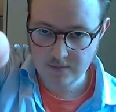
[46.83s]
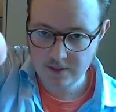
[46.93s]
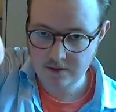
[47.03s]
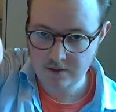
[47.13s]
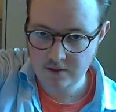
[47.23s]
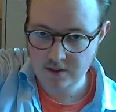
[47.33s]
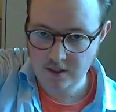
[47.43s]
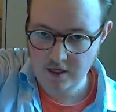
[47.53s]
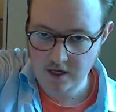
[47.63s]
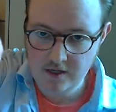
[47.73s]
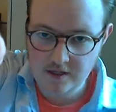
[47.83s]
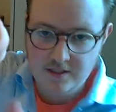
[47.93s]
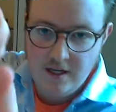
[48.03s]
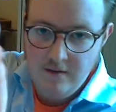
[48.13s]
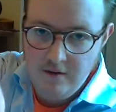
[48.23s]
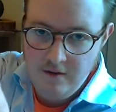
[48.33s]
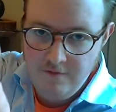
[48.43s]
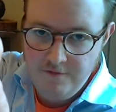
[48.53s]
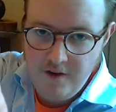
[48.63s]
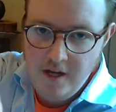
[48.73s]
As you can see here, it's got a
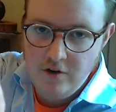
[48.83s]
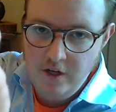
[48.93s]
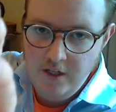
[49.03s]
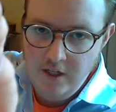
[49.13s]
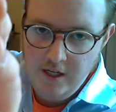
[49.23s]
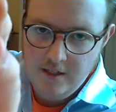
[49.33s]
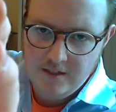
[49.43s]
faint green here.